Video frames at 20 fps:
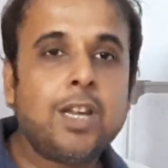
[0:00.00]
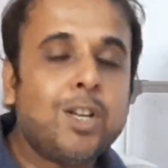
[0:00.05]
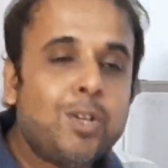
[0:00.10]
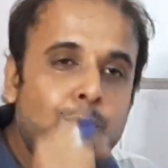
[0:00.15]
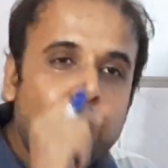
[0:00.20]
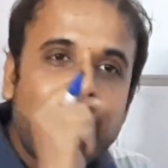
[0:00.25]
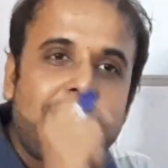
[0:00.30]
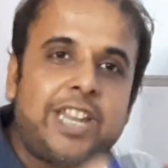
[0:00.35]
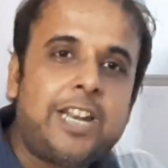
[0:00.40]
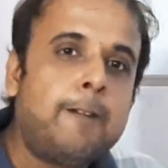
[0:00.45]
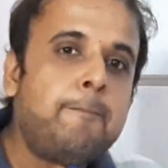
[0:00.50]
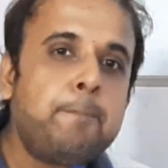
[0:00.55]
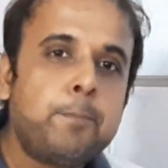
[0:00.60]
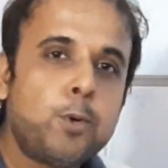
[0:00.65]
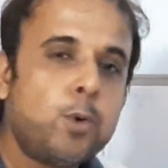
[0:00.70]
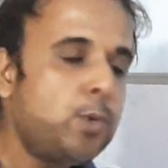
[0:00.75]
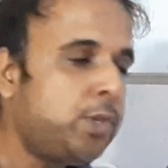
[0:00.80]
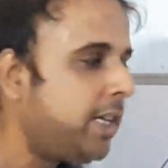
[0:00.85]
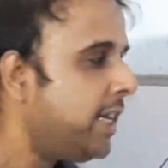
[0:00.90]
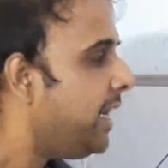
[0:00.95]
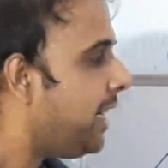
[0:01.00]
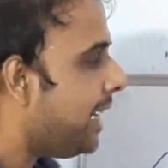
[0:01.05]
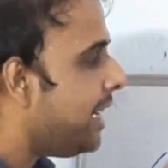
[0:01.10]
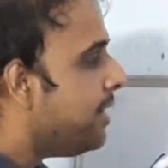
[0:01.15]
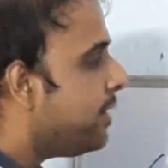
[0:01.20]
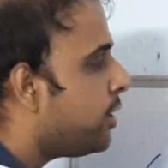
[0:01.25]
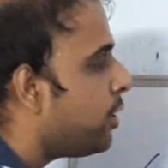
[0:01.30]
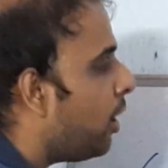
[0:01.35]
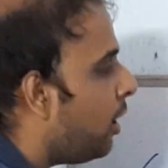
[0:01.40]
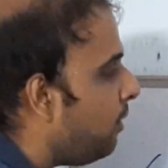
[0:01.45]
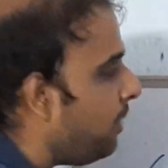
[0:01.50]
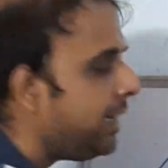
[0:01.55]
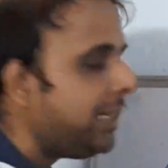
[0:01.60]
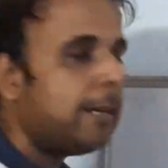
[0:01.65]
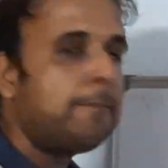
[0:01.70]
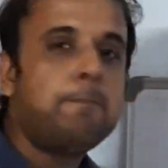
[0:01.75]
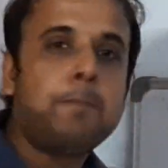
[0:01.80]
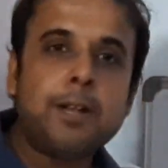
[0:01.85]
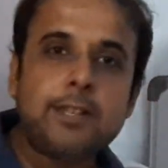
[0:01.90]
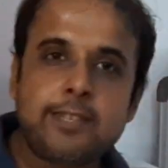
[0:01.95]
We are approaching in solving the
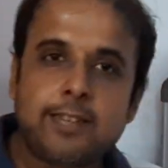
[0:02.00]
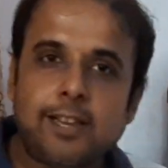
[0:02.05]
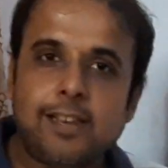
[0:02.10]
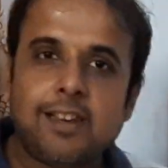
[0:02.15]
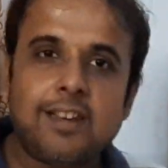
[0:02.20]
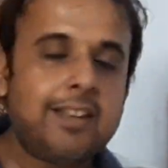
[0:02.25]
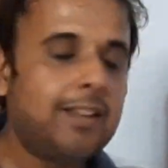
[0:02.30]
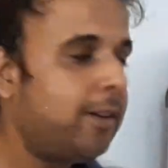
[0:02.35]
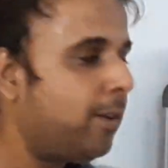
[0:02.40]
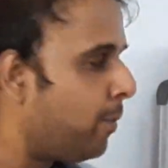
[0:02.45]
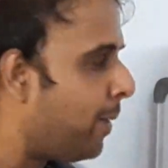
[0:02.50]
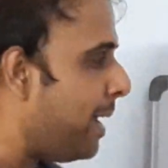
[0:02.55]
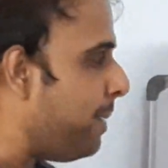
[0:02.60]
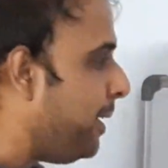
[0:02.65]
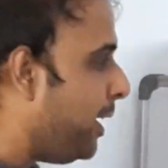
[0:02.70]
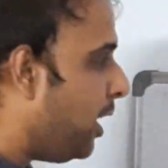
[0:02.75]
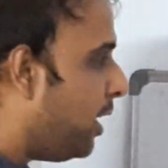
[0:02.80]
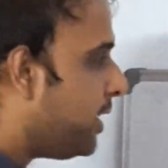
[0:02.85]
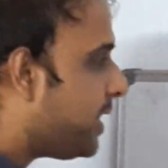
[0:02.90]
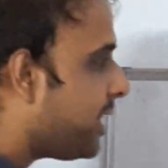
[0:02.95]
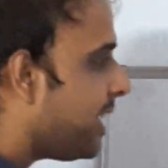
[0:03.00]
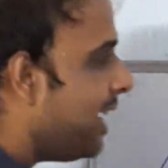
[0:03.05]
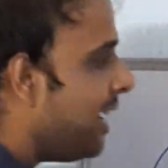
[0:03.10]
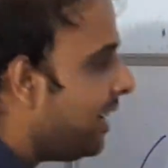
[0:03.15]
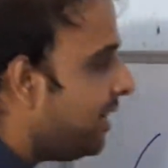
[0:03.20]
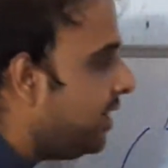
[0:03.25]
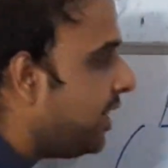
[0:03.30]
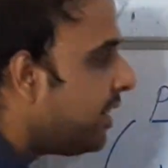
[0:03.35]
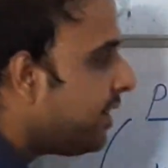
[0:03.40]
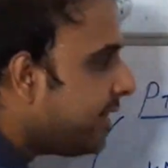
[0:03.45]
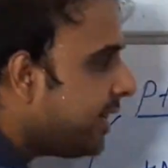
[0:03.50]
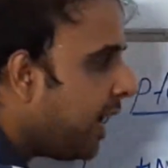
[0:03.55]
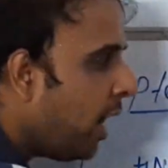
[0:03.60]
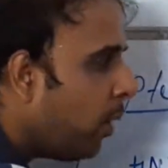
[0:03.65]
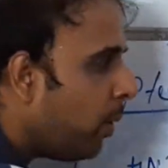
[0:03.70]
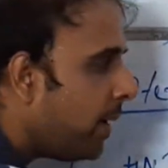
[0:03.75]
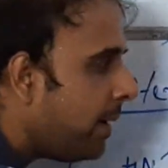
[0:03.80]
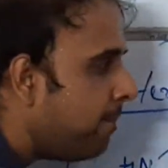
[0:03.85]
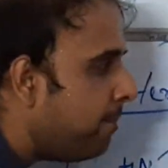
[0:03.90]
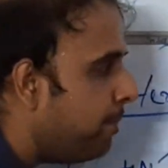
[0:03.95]
puzzle. Why? Because just now
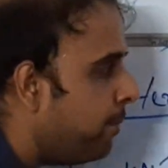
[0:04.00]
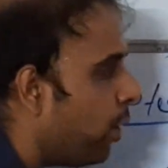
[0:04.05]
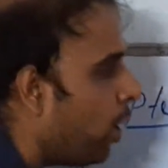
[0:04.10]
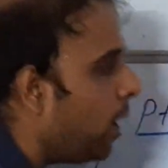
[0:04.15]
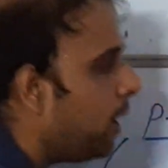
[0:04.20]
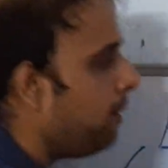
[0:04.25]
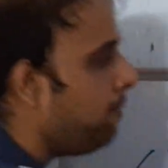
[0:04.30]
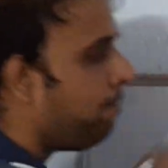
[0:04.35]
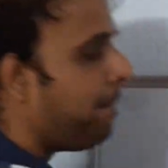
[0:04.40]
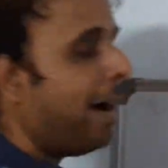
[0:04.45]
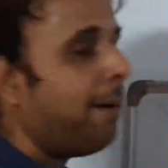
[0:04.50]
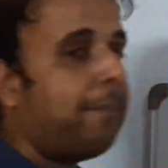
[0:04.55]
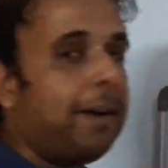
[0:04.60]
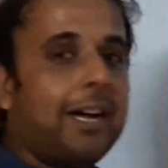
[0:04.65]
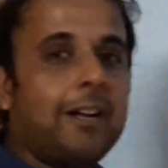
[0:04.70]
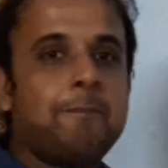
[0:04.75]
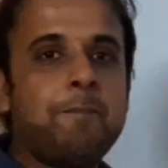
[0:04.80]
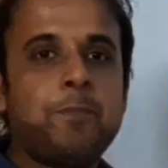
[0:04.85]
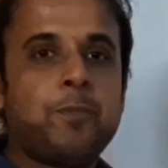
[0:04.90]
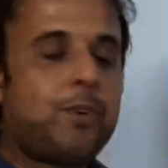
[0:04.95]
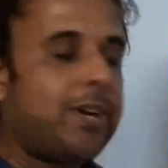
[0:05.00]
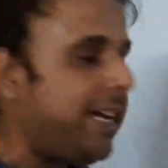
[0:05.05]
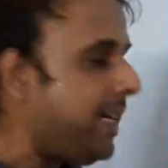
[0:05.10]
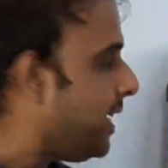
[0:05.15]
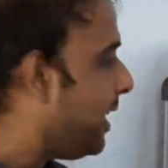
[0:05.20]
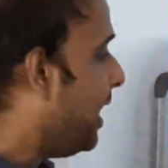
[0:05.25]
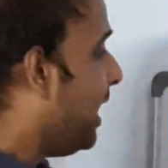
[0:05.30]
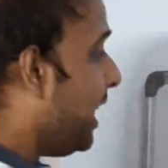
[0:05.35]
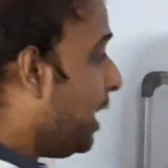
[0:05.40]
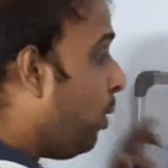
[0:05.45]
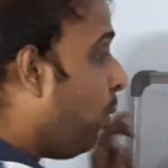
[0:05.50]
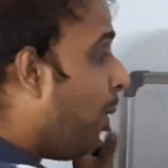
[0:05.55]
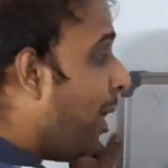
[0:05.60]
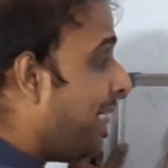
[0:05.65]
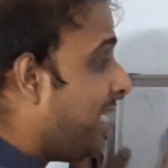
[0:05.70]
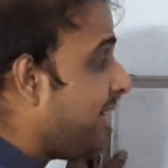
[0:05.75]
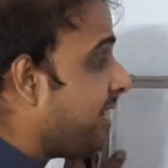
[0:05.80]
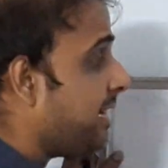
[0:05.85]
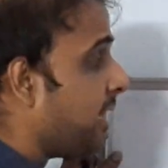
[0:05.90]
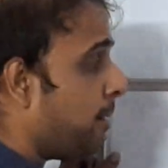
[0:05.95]
we brought PABA, right? Now what
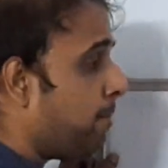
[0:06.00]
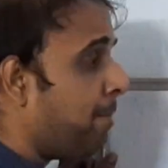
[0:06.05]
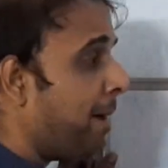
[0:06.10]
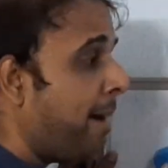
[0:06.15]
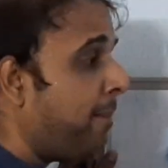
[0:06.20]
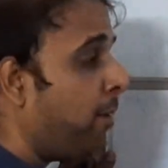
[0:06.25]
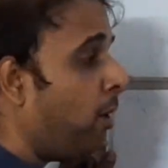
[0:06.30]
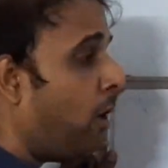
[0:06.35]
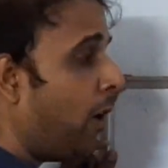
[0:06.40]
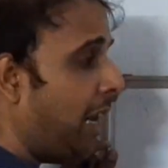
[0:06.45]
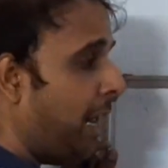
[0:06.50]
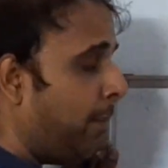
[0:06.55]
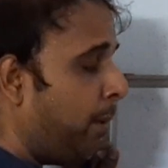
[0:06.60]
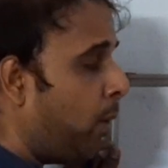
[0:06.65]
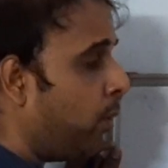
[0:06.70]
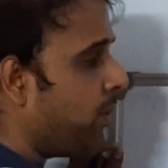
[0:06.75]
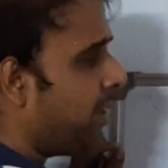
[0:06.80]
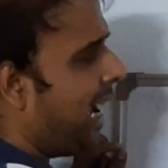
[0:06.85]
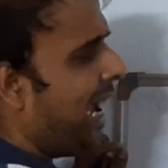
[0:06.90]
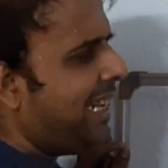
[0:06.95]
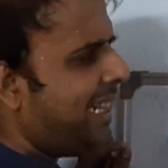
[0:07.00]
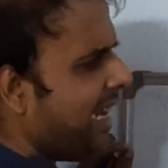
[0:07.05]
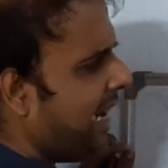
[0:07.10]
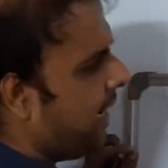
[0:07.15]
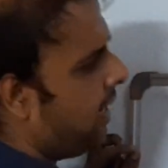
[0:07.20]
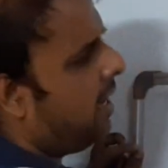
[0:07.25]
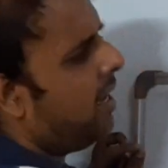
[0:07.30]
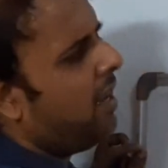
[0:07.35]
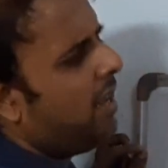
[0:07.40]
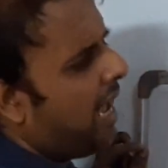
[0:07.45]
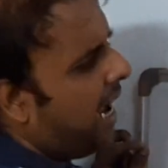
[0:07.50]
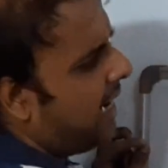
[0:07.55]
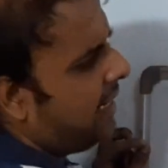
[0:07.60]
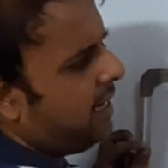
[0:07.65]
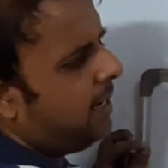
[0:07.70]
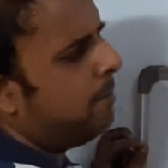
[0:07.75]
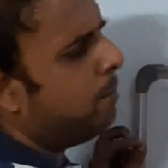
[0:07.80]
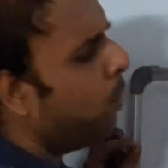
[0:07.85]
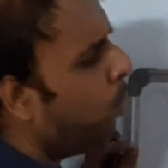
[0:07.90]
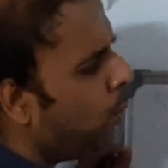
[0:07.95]
is that PABA all about? I
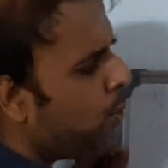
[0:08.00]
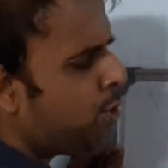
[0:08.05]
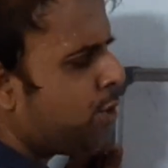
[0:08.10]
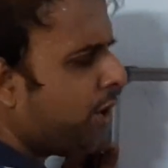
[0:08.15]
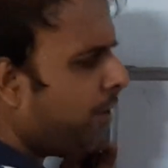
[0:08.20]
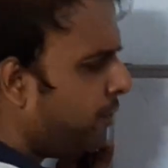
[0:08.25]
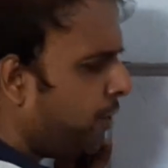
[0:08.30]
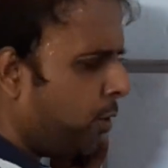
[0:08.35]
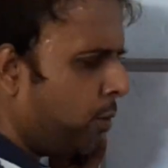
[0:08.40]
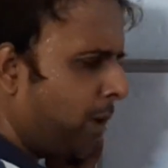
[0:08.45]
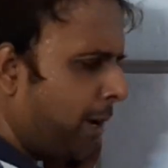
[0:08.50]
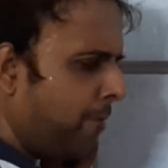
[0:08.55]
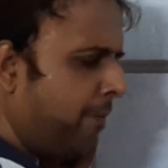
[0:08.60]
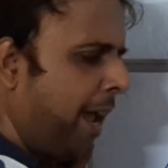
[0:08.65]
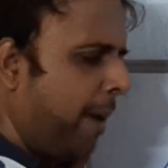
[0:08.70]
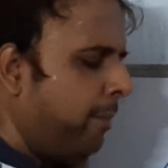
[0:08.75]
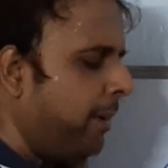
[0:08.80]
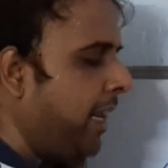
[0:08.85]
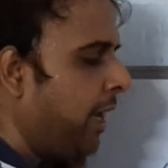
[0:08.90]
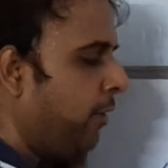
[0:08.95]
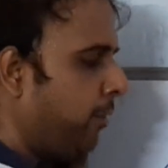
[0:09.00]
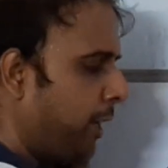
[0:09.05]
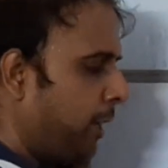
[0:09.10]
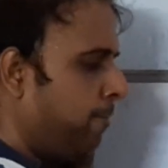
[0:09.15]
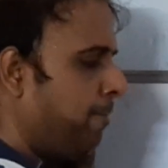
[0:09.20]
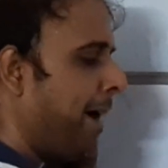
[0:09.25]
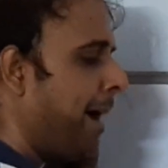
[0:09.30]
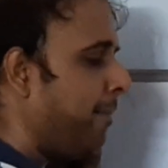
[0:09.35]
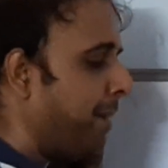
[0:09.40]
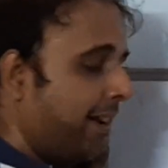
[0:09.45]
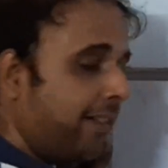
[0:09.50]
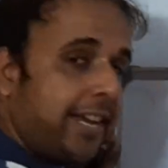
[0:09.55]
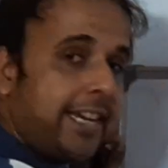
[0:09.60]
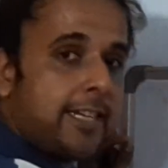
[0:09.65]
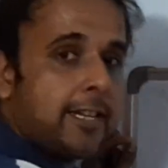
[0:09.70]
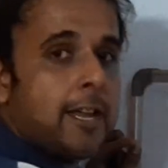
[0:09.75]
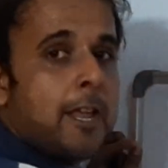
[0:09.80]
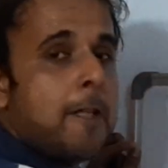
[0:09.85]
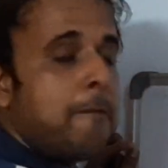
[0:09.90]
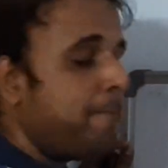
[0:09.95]
think most of you are familiar with PABA,
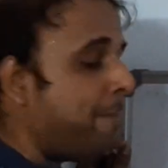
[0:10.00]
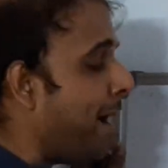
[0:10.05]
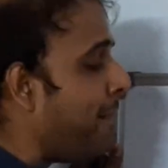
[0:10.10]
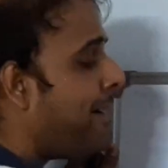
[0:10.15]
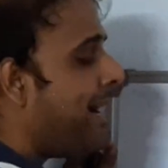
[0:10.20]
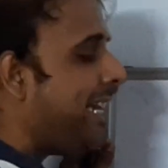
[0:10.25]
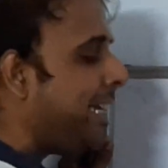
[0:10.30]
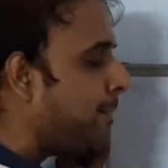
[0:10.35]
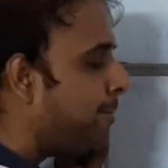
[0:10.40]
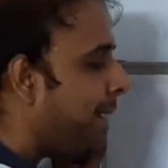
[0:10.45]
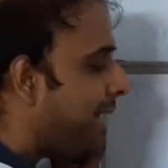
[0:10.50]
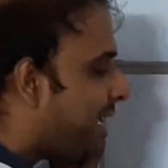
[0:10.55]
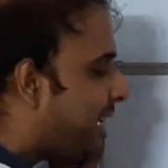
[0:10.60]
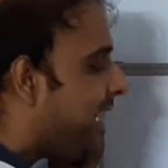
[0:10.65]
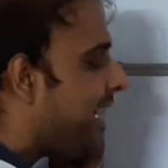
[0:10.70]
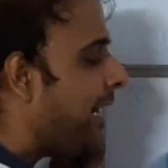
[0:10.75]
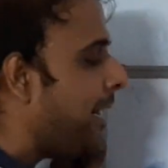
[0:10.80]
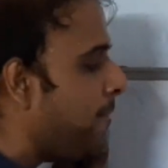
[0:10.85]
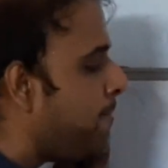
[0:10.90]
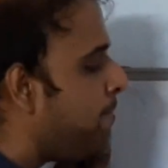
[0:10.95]
right? PABA is basically